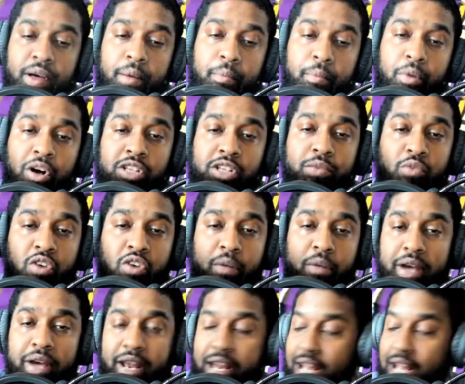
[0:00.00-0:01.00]
Baltimore,
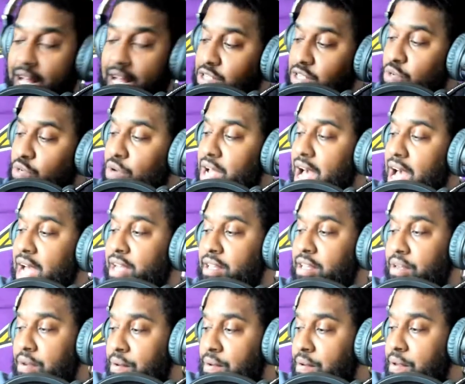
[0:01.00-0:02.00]
man, they got too cocky.
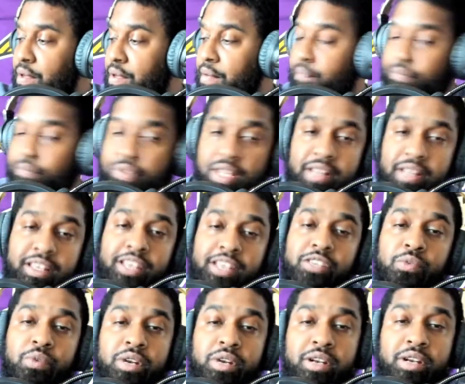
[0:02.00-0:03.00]

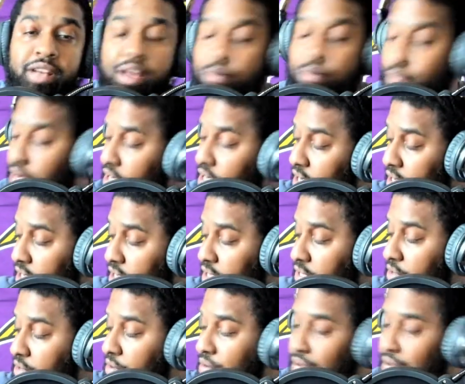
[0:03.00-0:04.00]
That's what it, that's what it
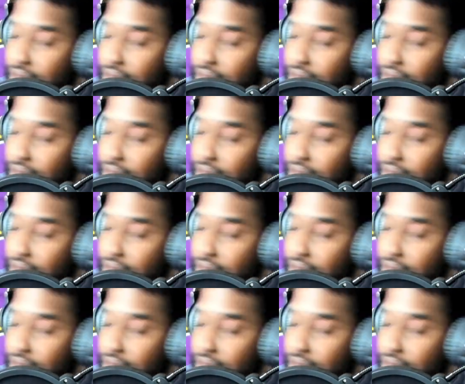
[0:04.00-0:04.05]
is.